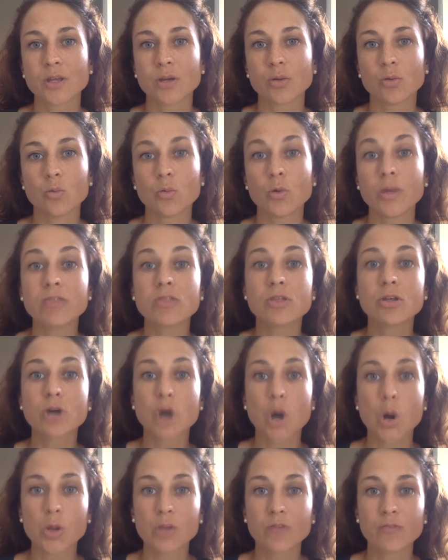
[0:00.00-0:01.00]
with the
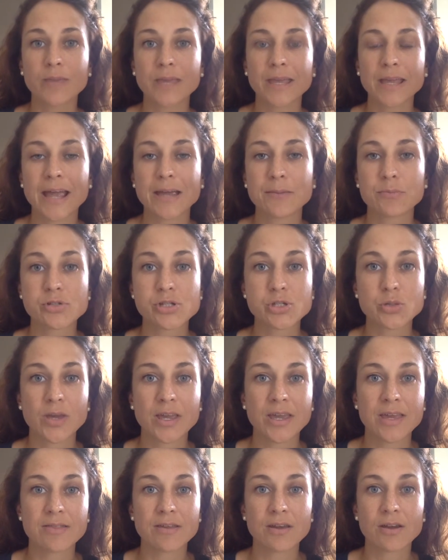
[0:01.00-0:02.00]
goal of being able to
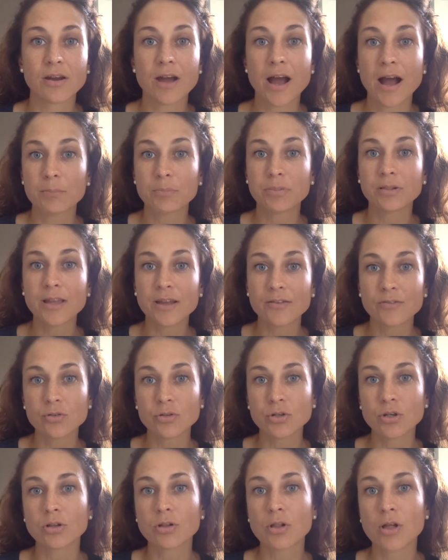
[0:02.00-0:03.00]
either up-level
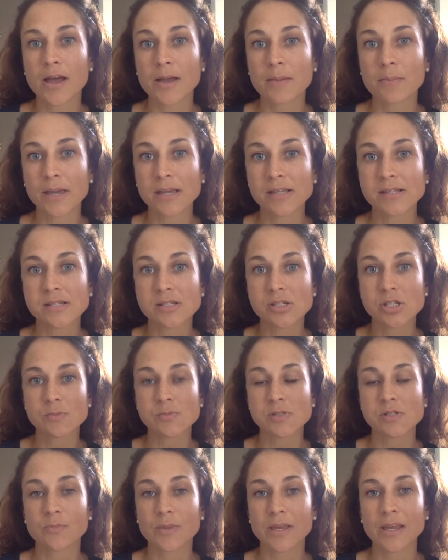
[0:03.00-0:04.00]
your client base in
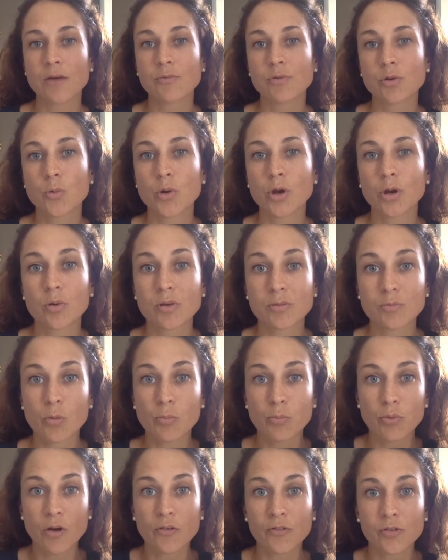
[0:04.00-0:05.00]
terms of being able to work with more
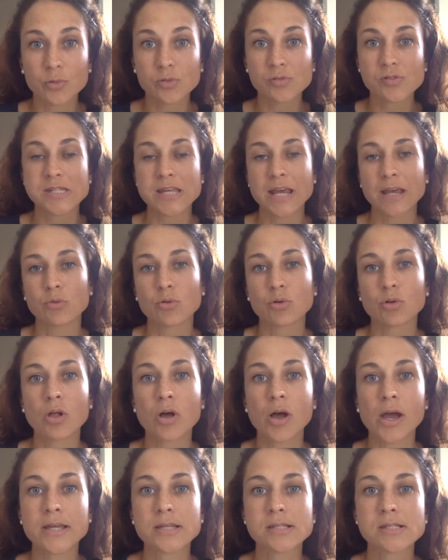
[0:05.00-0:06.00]
profitable, stable
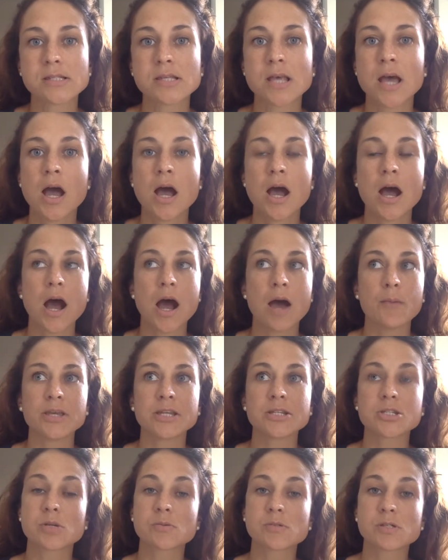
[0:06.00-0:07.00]
clients,
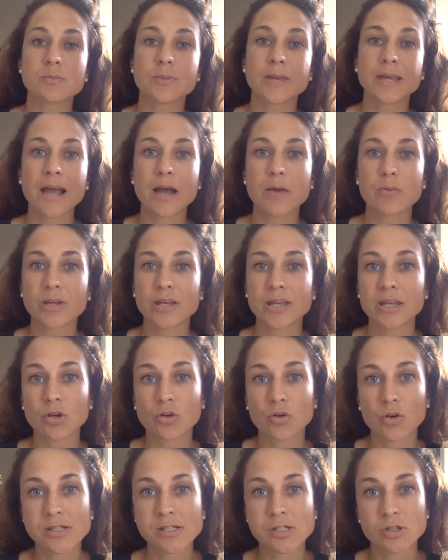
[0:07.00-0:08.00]
in terms of being able to
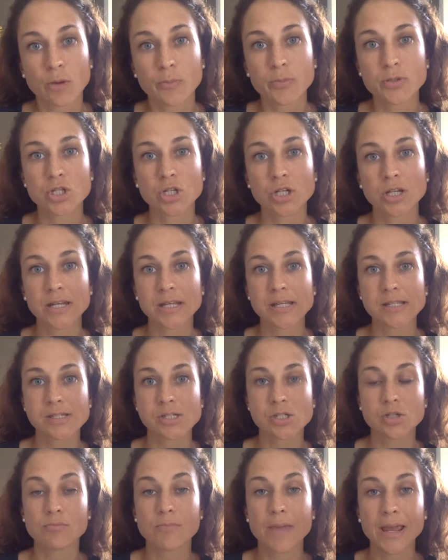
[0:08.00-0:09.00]
increase your opportunities
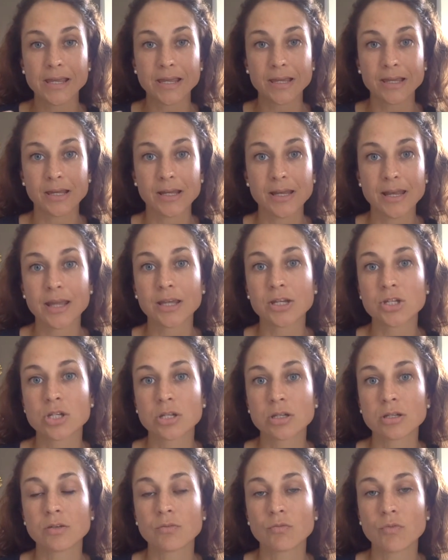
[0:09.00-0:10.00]
to make a
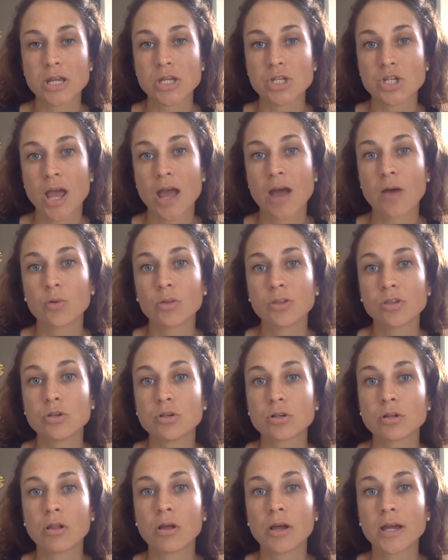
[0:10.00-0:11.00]
connection and reach out with
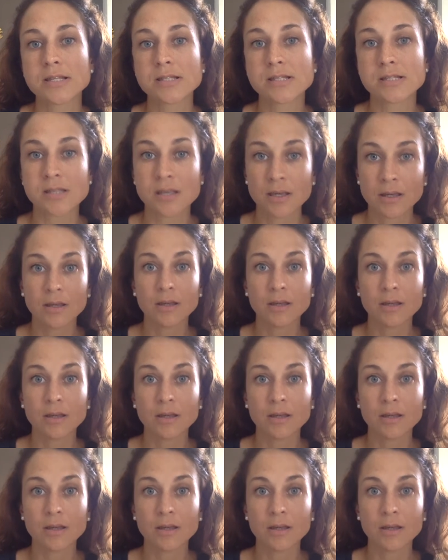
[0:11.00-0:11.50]
new clients,